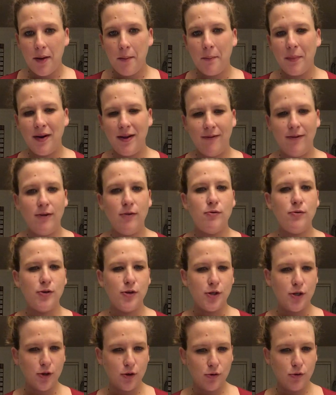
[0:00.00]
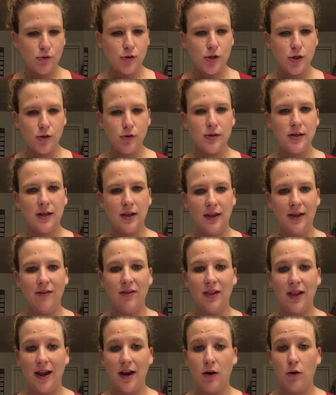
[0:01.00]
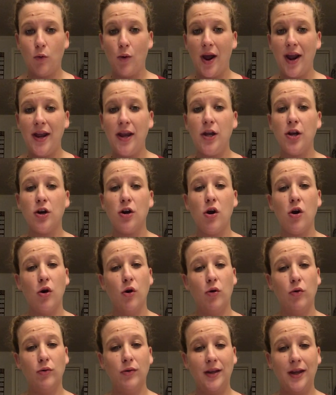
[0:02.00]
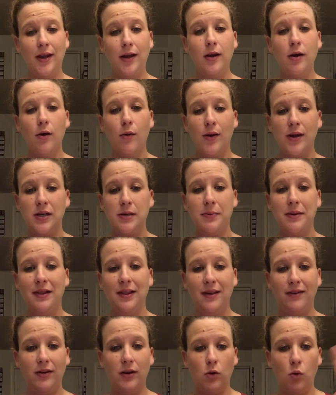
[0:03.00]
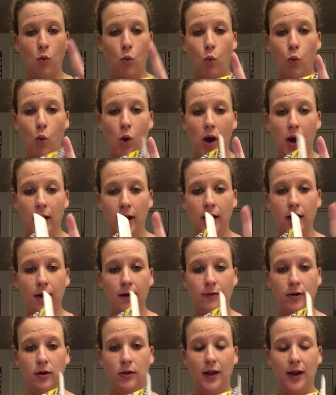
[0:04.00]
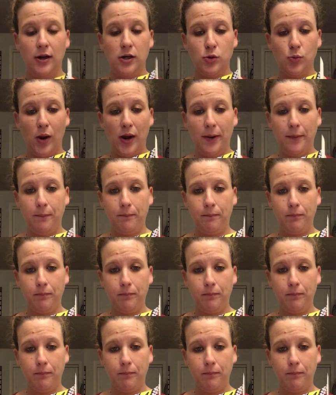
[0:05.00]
but if you do choose to leave a layer white, you're only going to be leaving one of your layers white.